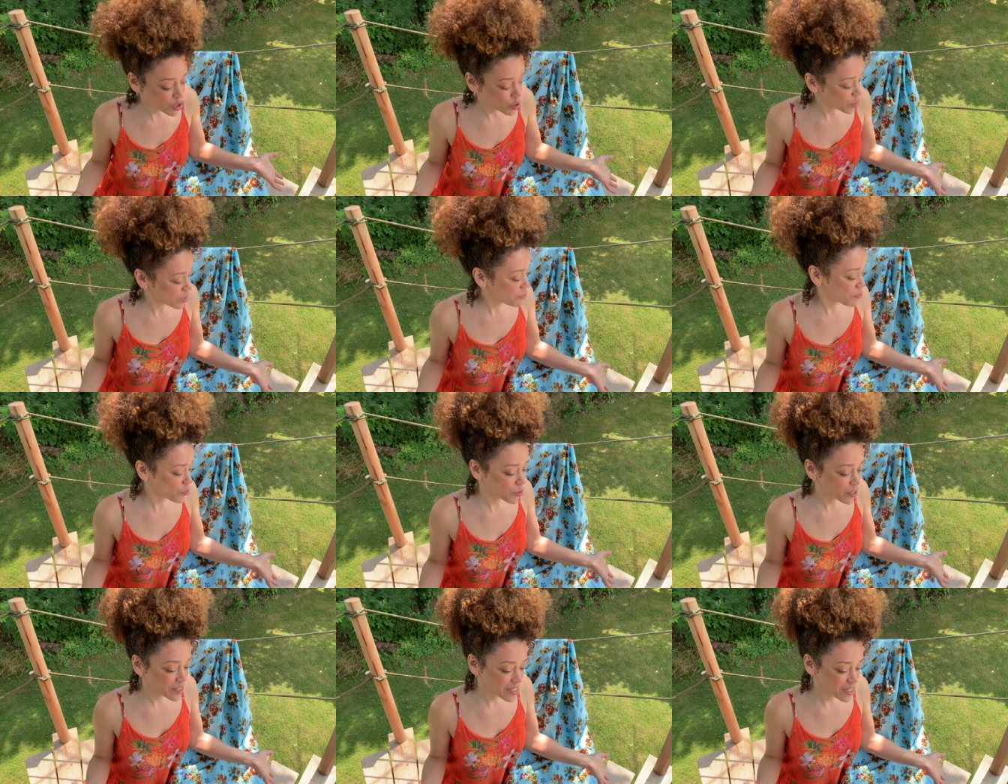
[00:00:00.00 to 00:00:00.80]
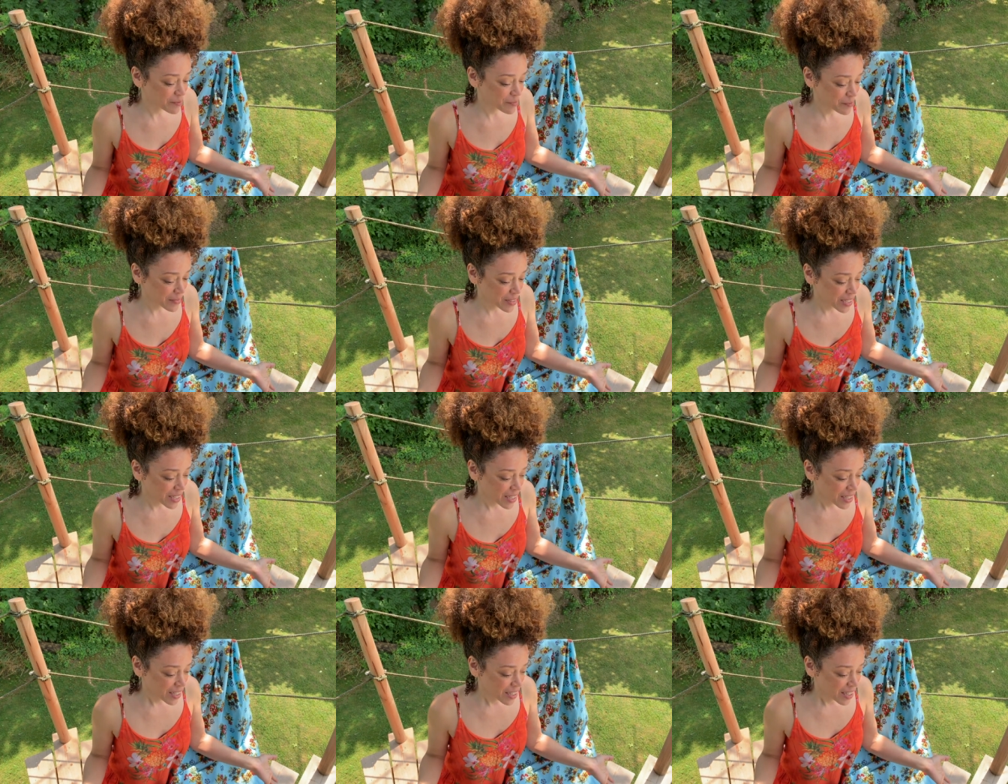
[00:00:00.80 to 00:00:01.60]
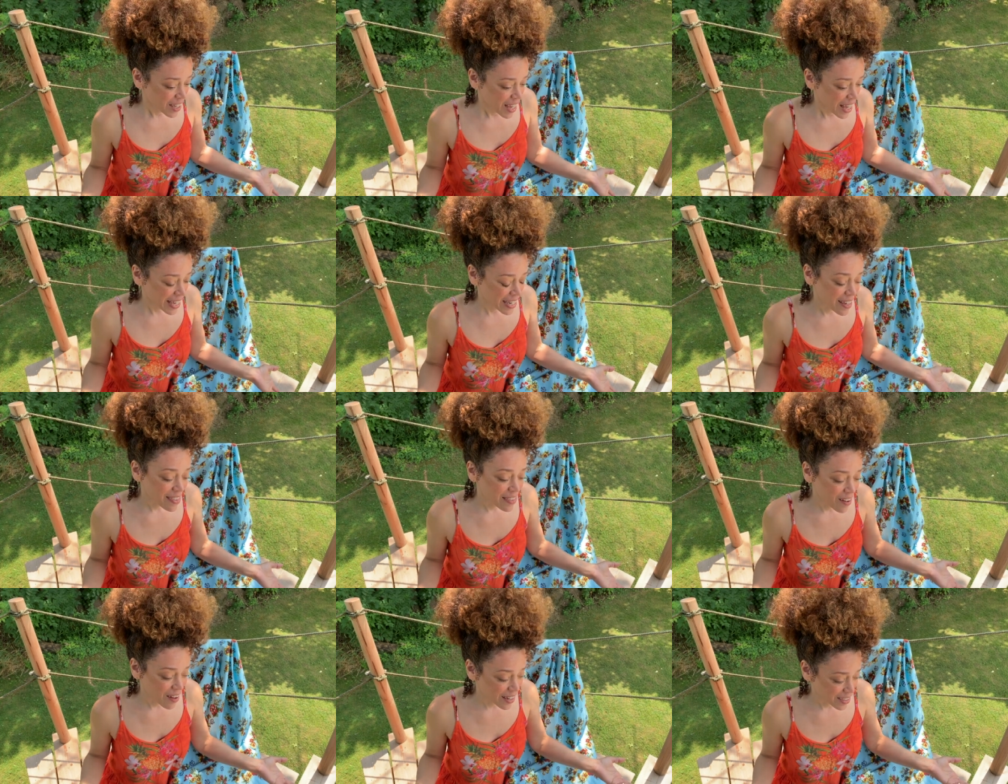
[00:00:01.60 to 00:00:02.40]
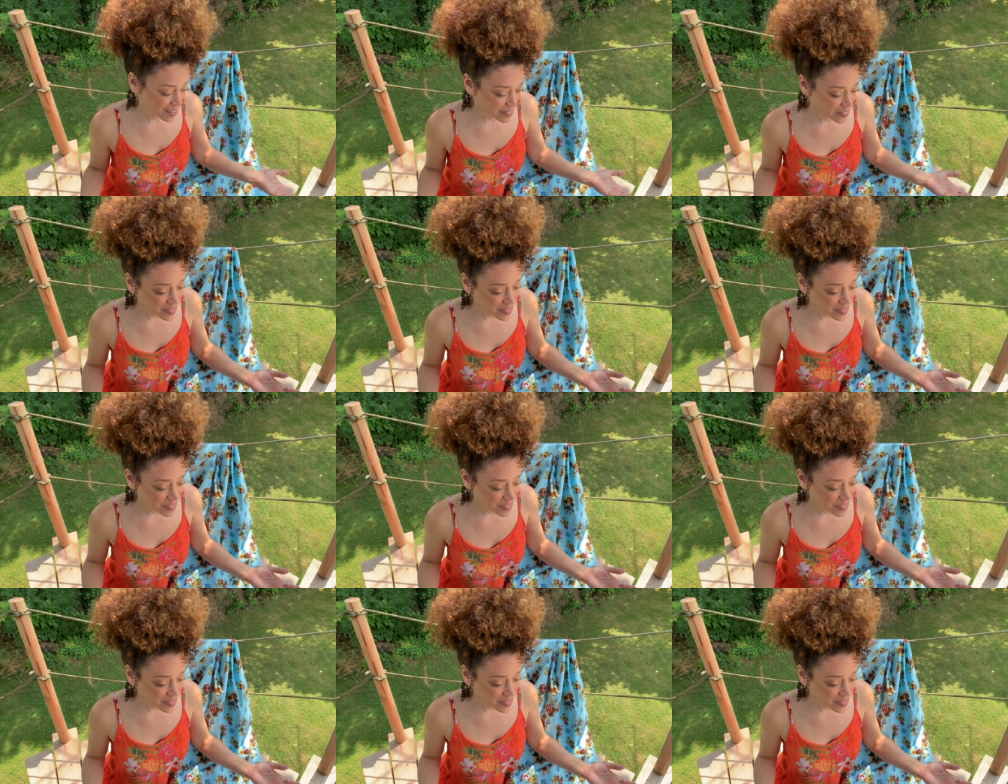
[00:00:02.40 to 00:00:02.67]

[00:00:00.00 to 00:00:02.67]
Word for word: tree fort. And I thought,